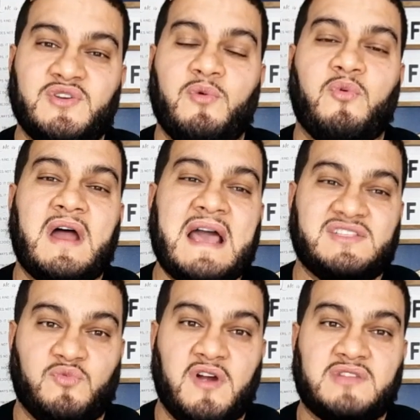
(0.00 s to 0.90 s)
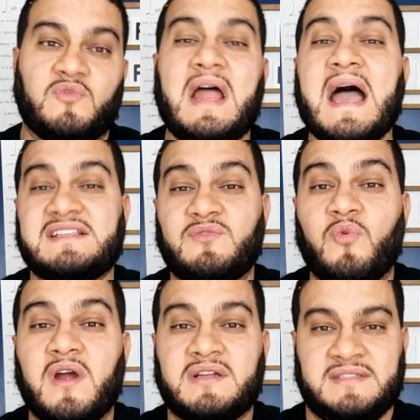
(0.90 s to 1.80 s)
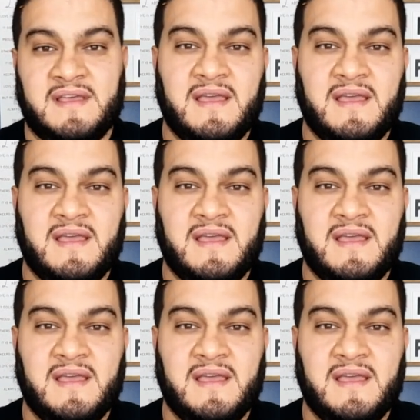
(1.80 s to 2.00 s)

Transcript: what has worked, what hasn't worked.